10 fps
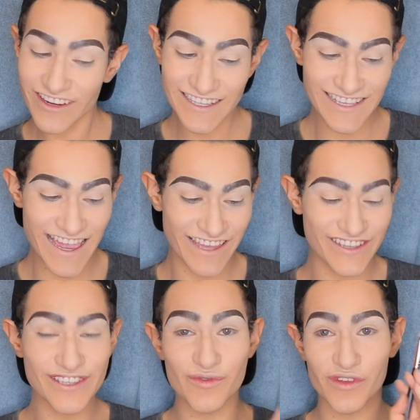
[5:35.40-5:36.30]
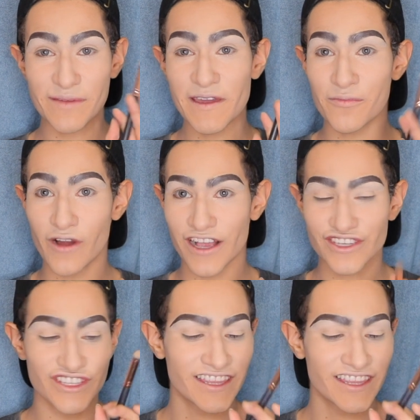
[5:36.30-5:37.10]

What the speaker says: gonna take this really big brush.